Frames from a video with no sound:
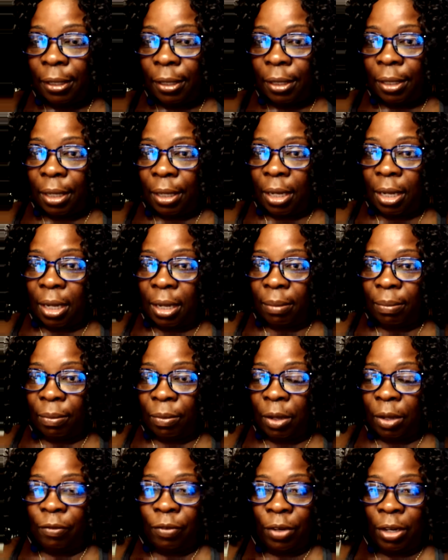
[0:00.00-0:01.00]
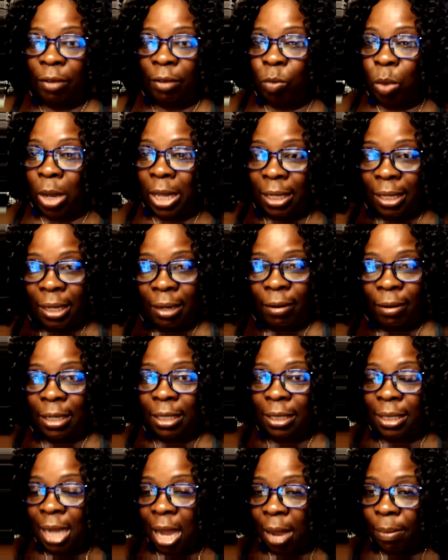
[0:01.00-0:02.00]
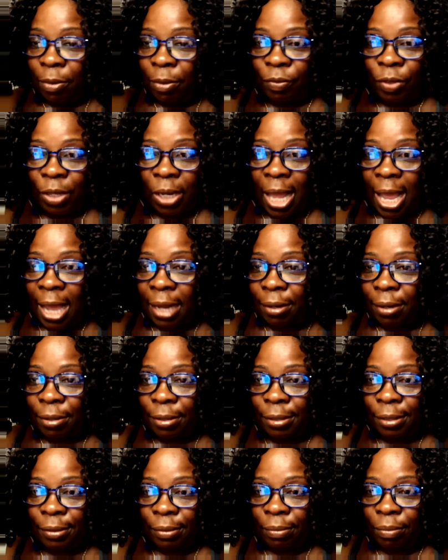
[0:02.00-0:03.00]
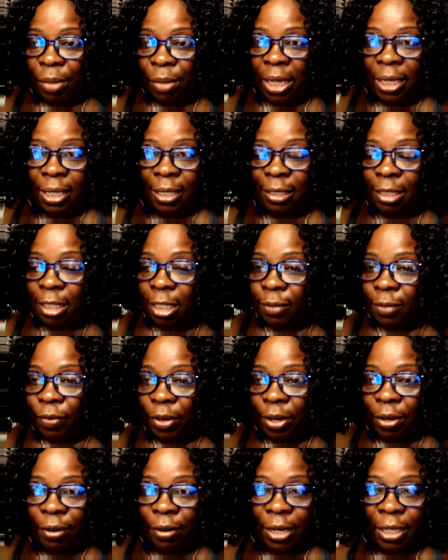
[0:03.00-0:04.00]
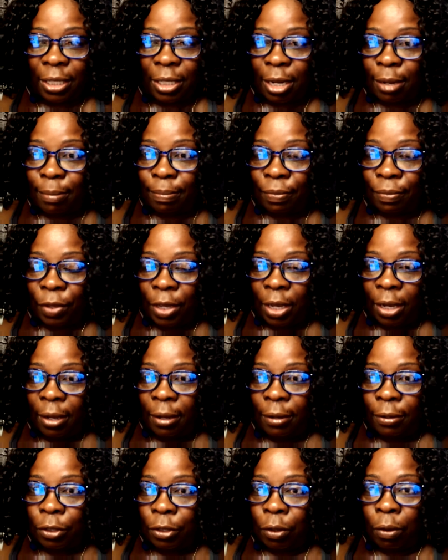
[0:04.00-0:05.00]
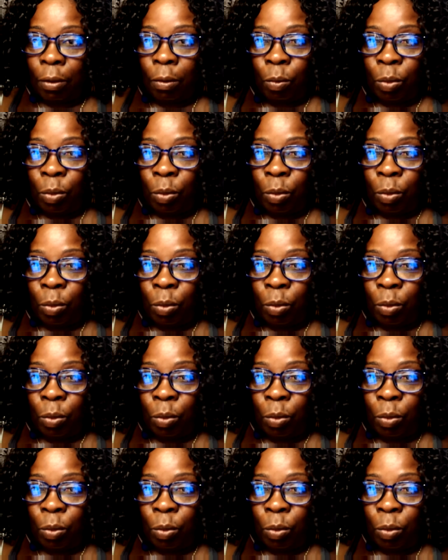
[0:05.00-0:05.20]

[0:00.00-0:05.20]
when they're at the top of the ladder, making six-figure income. So